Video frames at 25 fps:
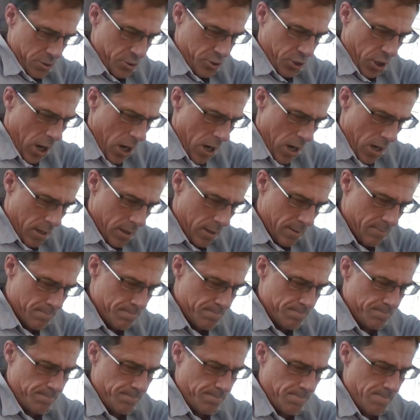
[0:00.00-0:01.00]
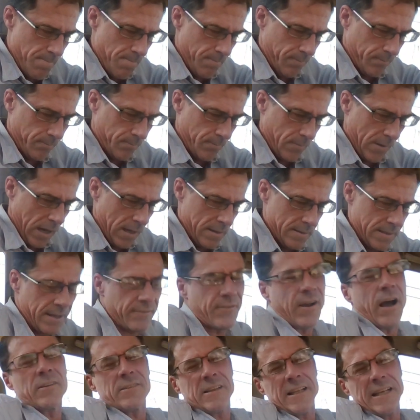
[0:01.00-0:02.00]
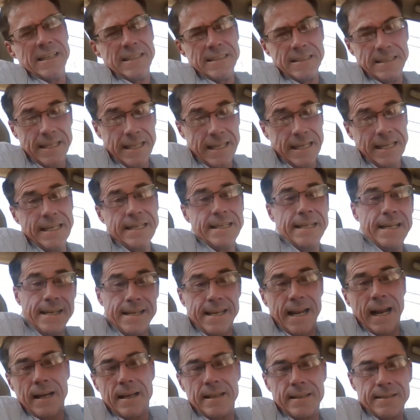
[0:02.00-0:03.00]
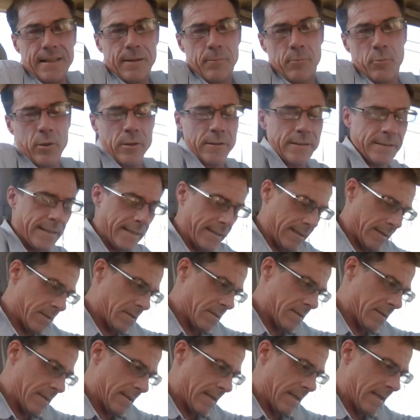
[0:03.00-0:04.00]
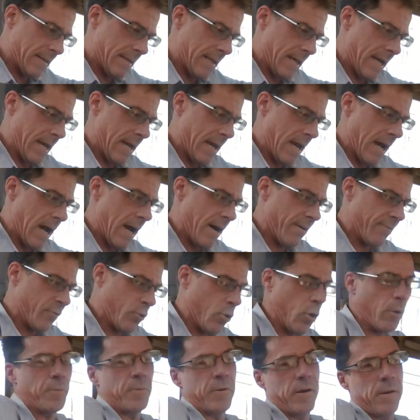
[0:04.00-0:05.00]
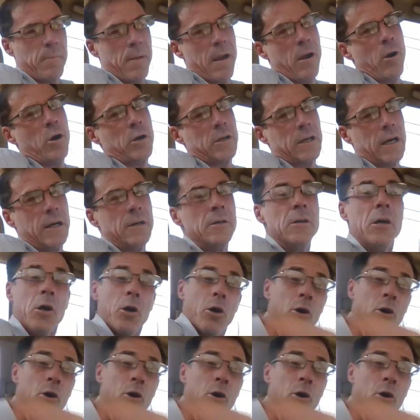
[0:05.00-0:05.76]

job They've got the elite telling them one thing, and then they have corporate America,